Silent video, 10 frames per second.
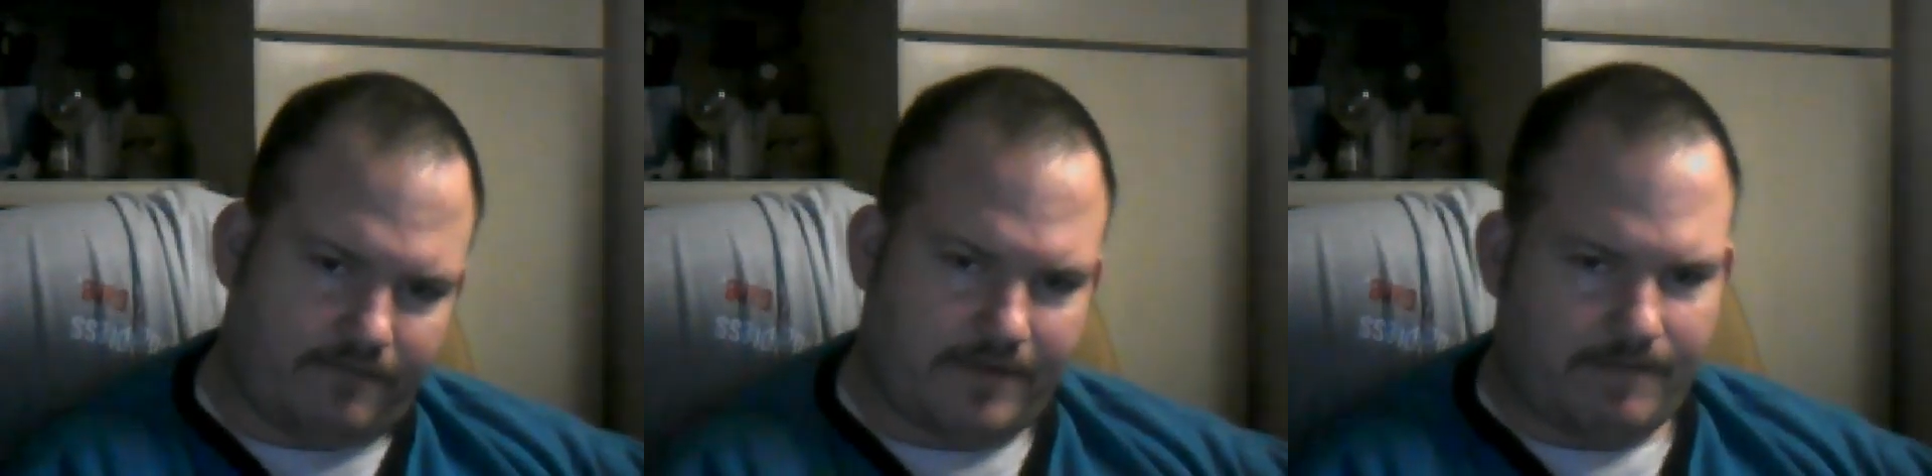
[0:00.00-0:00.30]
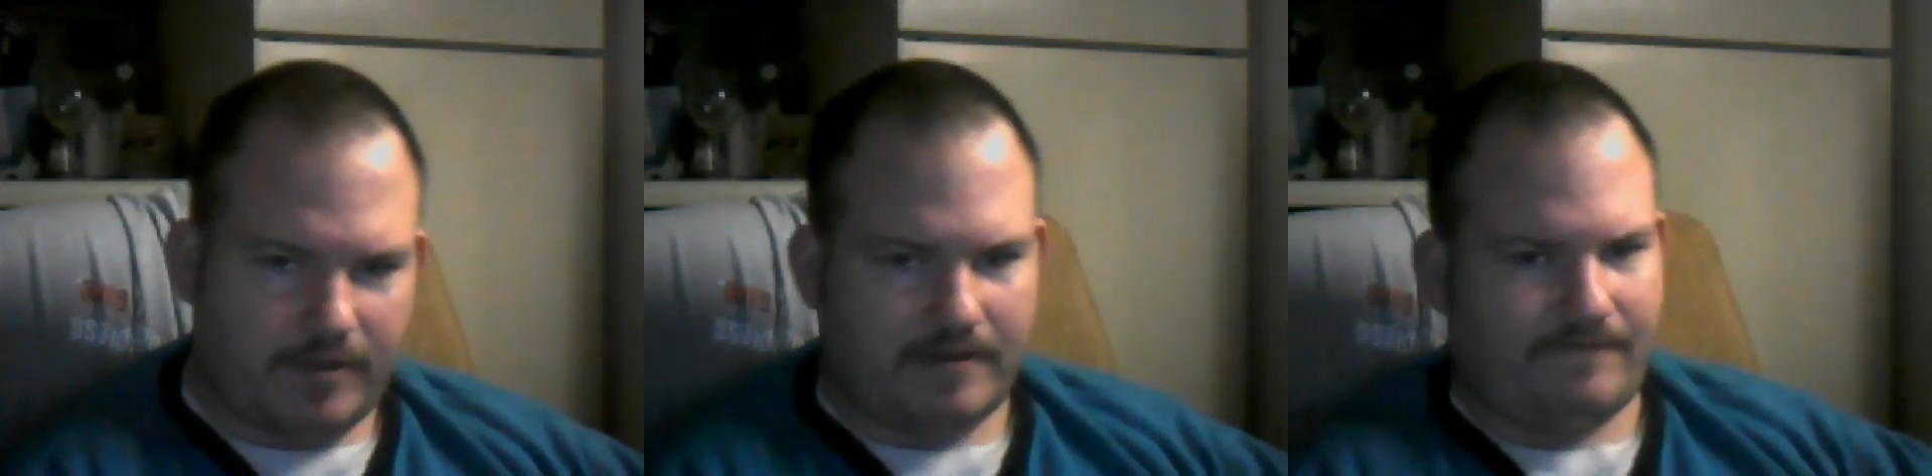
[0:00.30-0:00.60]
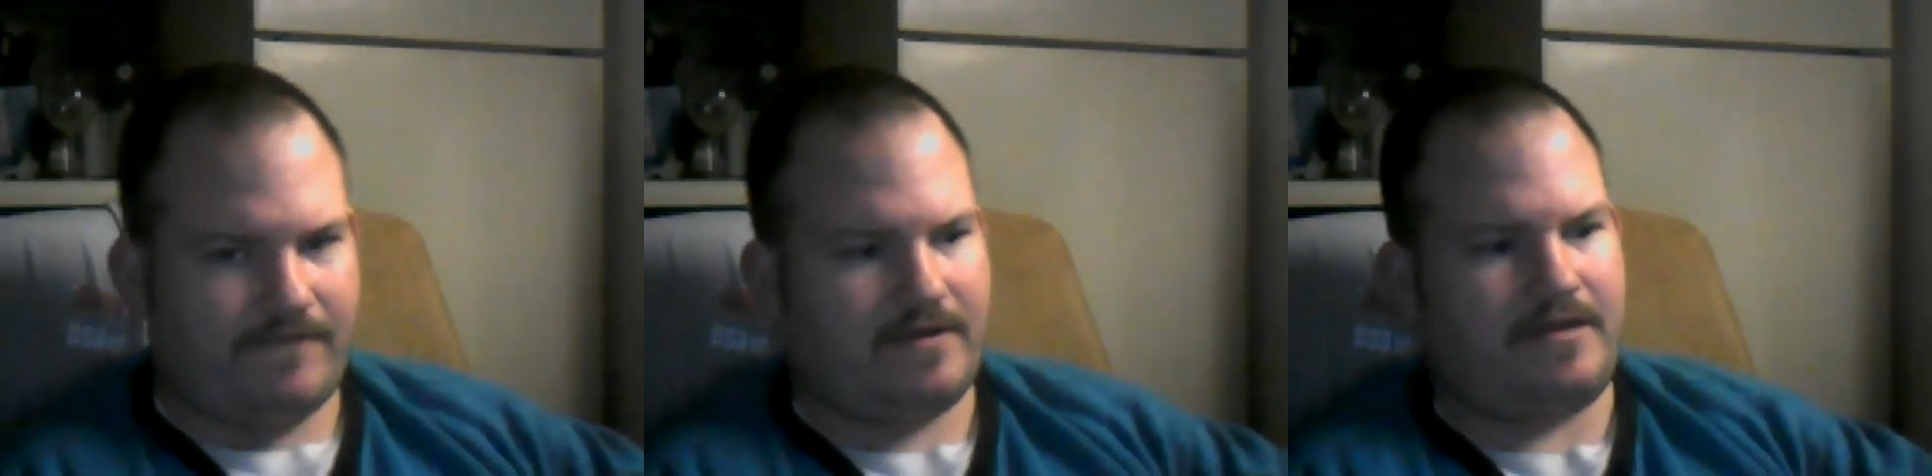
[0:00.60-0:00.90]
when I'm
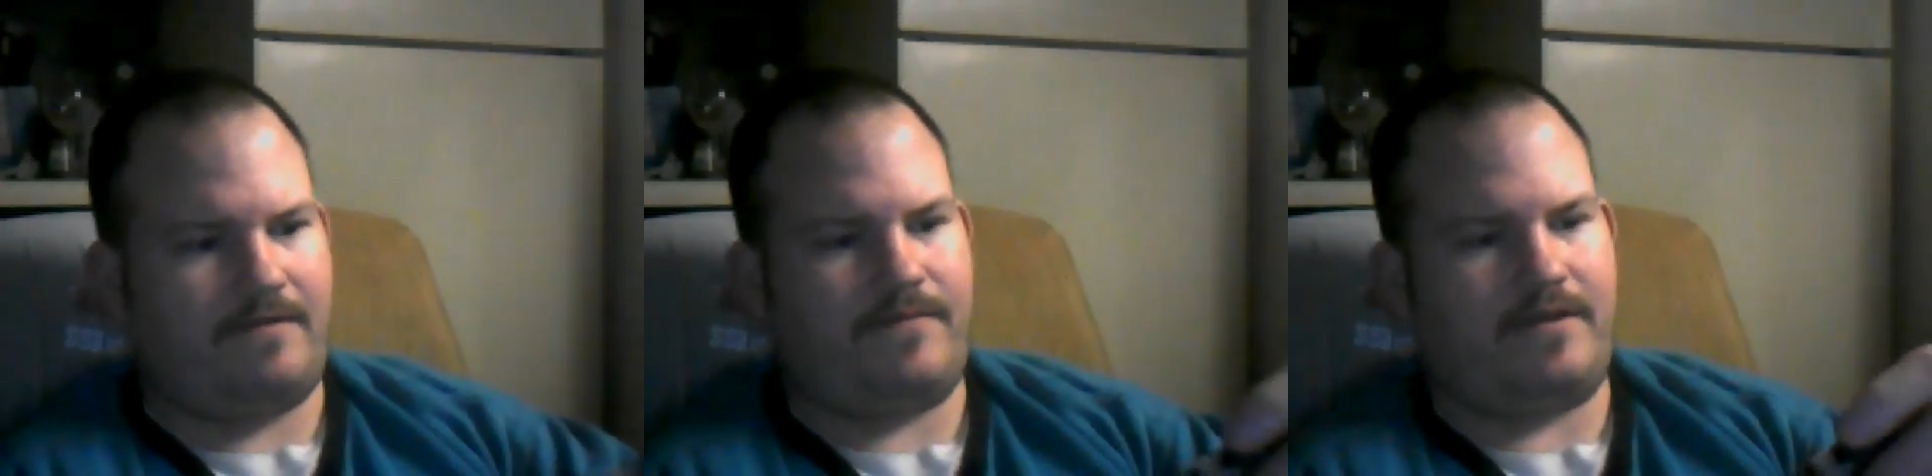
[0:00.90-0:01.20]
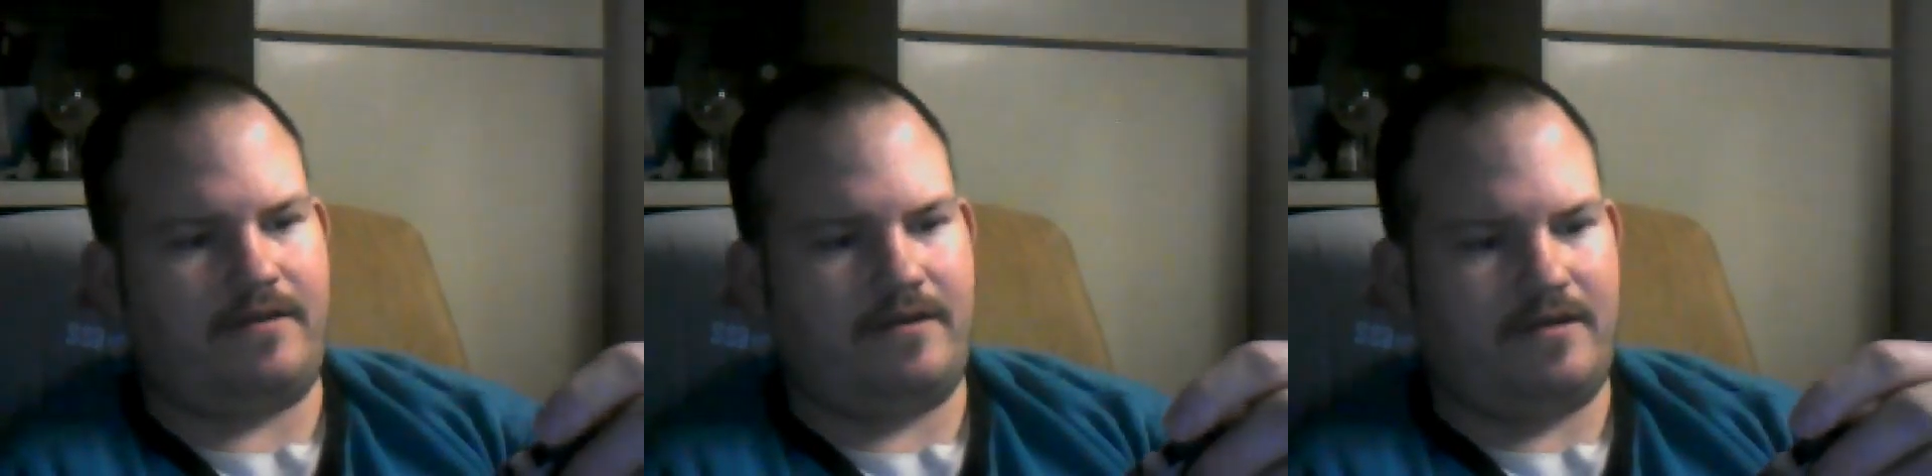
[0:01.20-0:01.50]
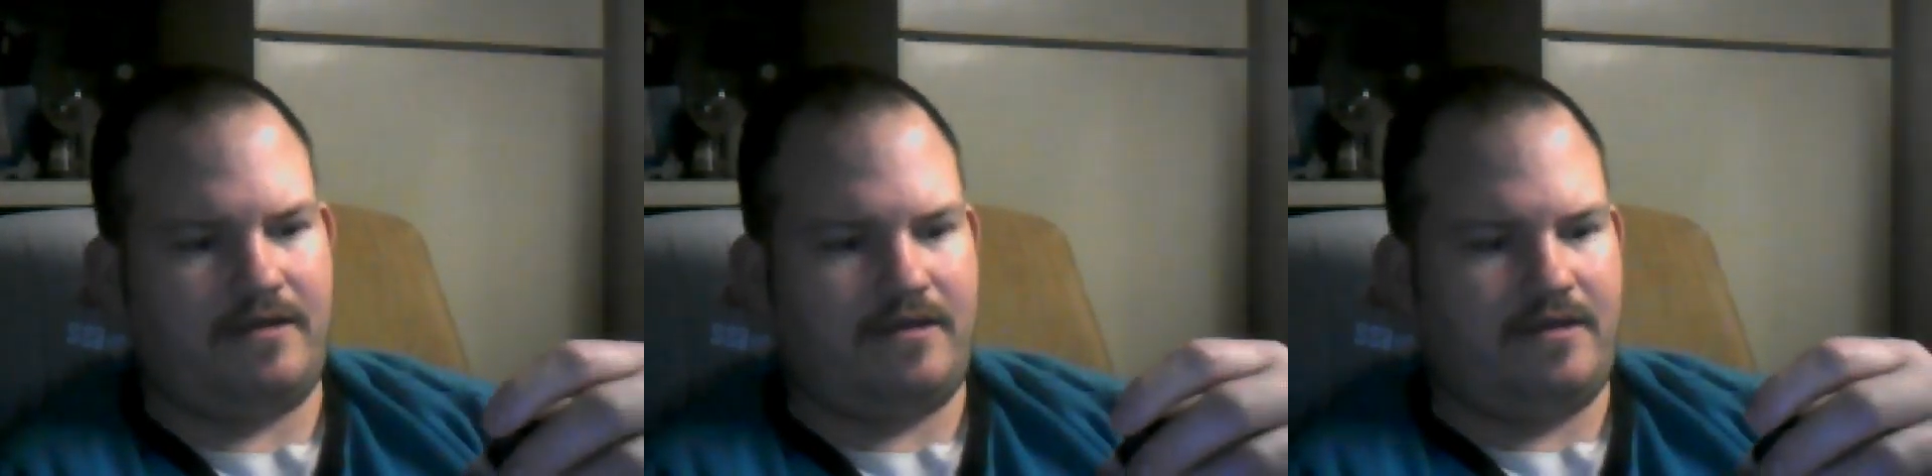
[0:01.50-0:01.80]
looking for something.
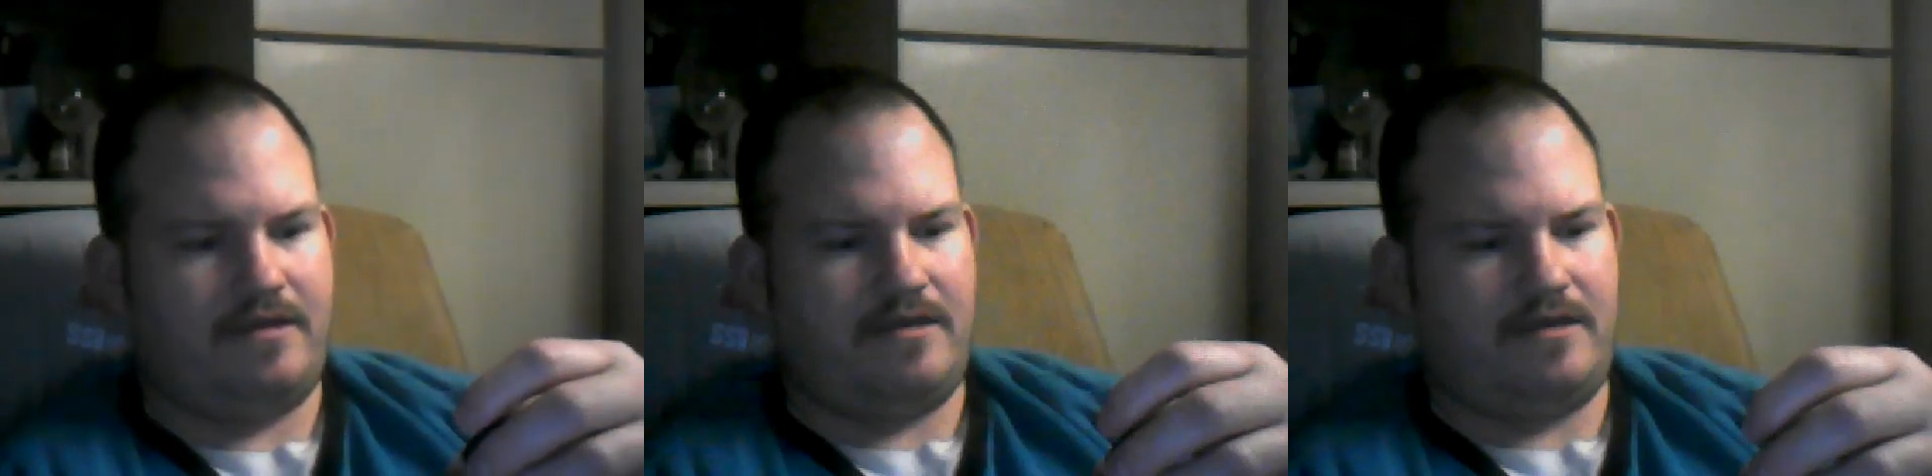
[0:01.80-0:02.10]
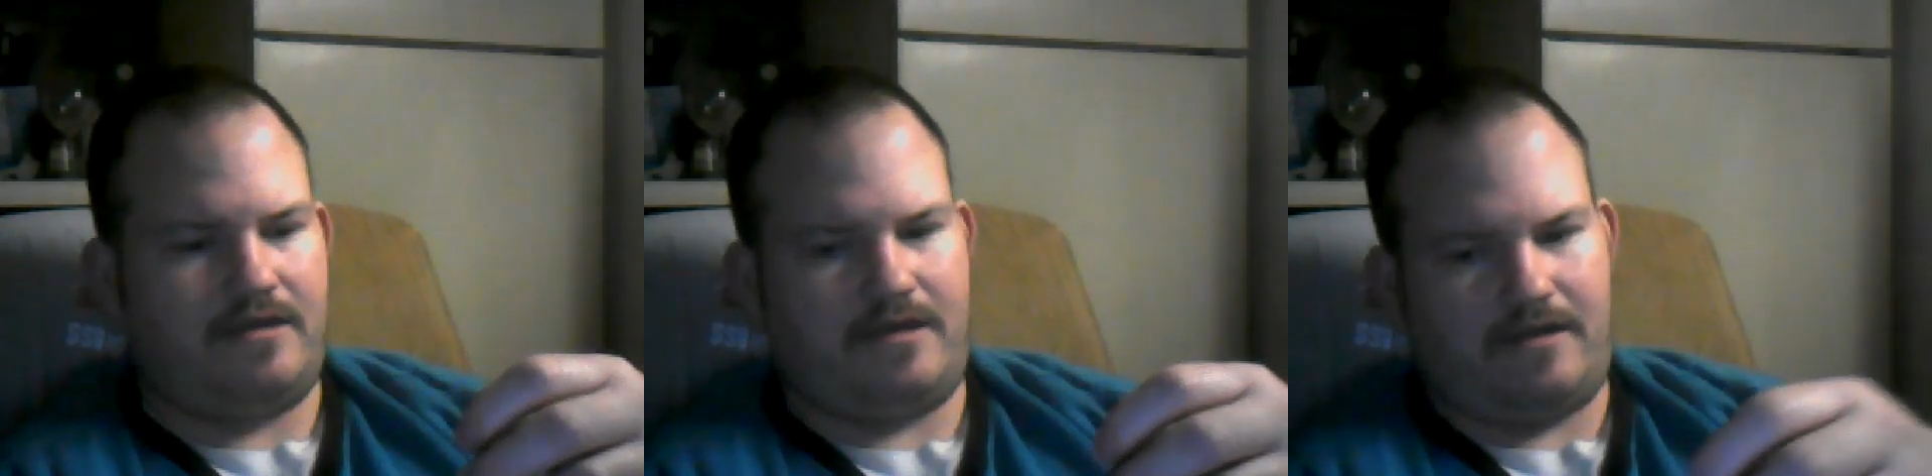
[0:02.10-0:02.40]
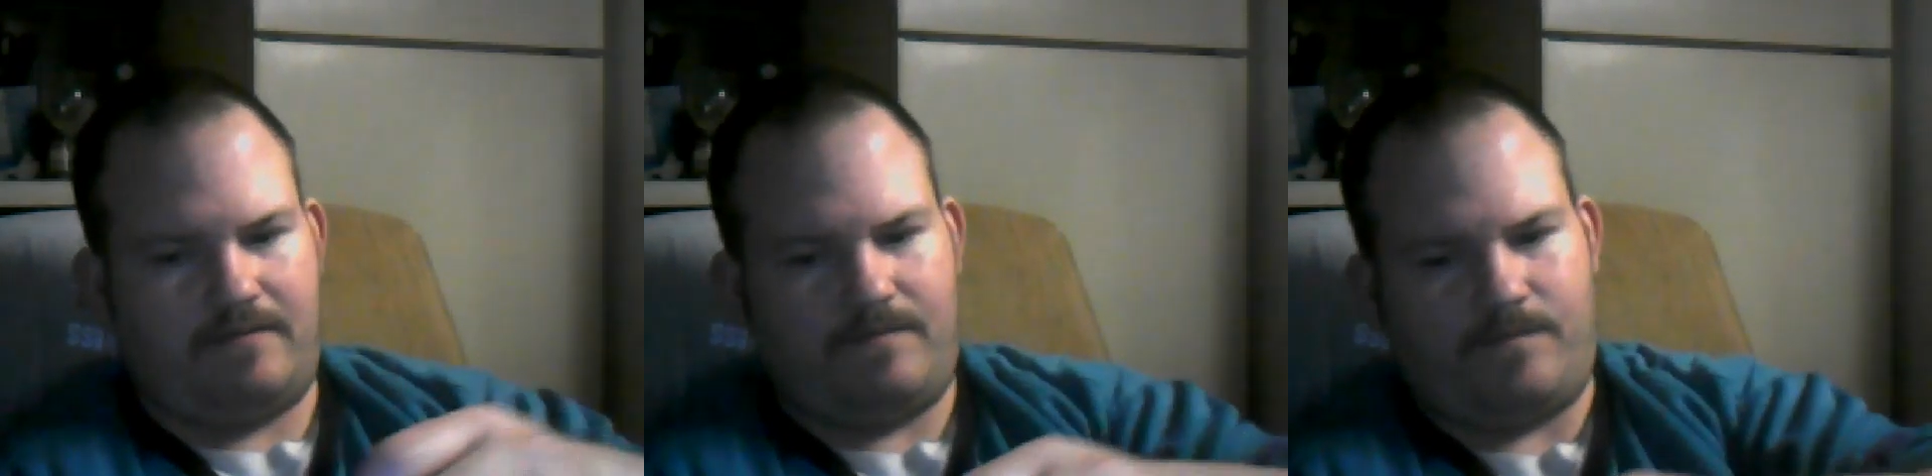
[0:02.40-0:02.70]

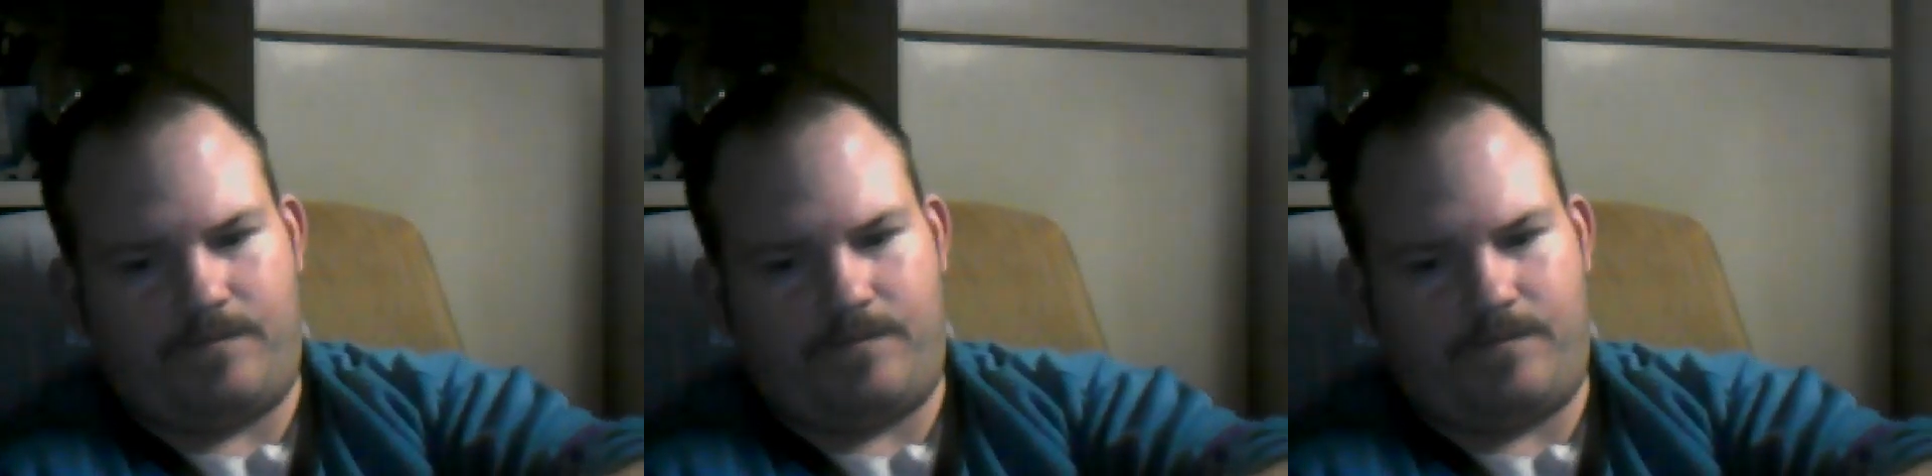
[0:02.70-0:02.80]
Um,